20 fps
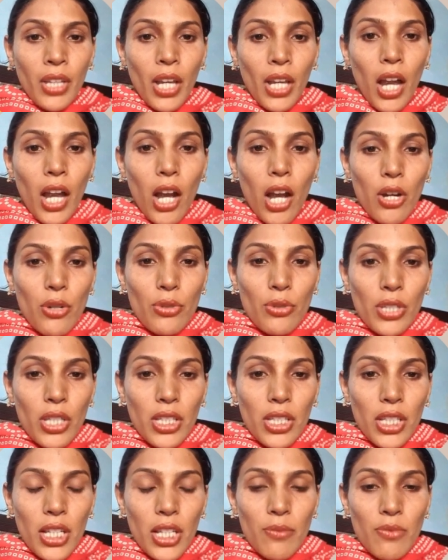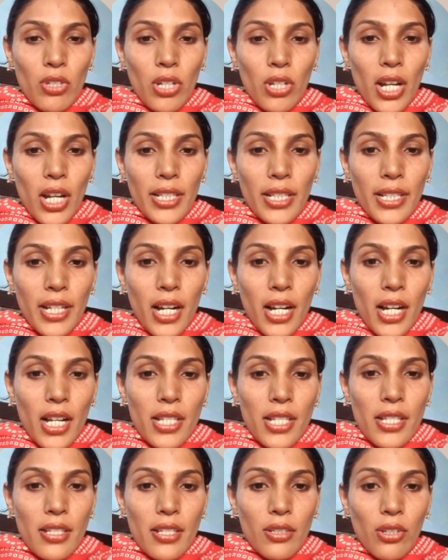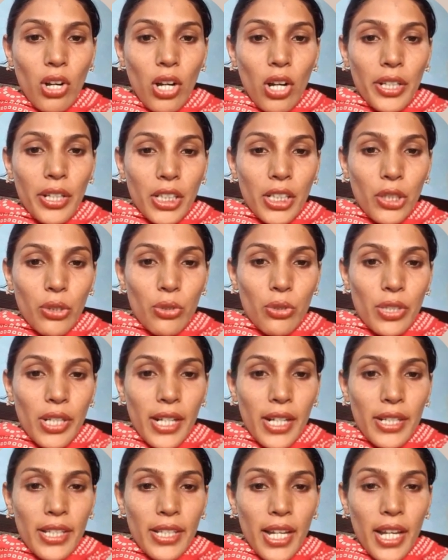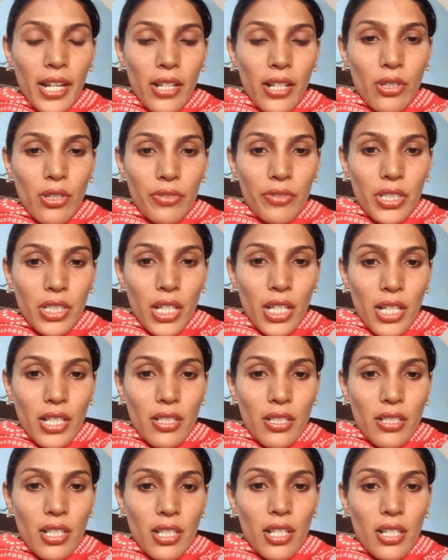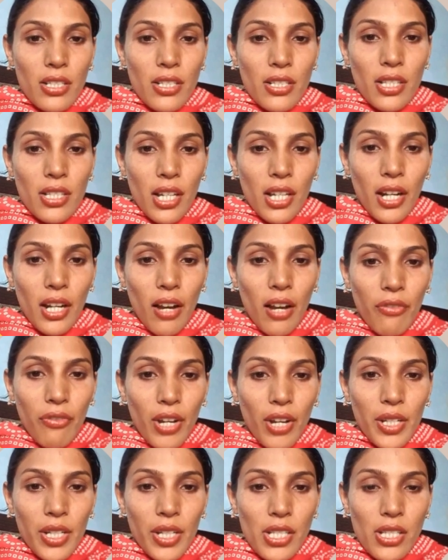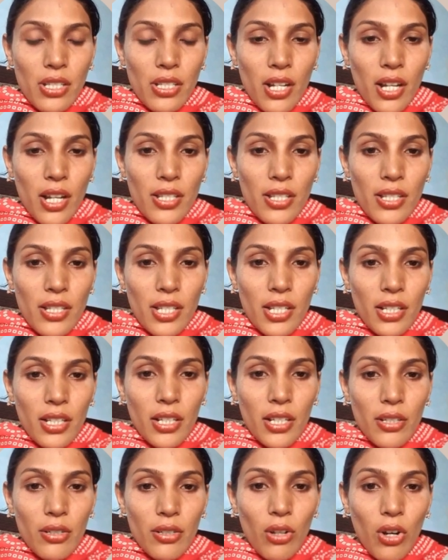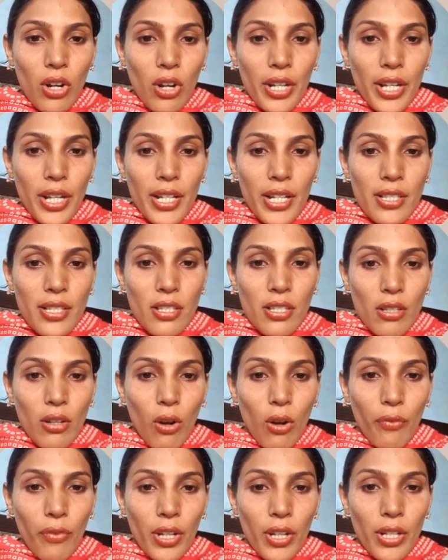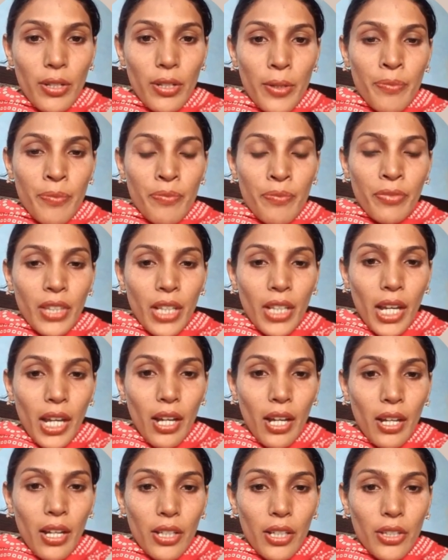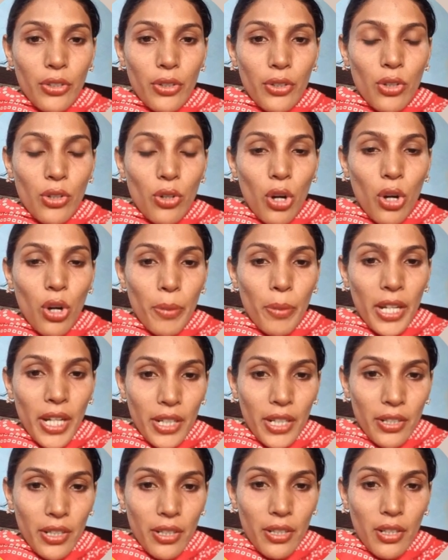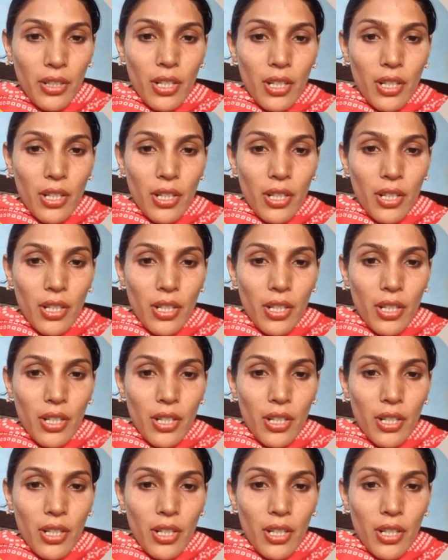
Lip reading: How do the themes or ideas conclude at the end of the text? Is there a final stance taken or it's often open-ended?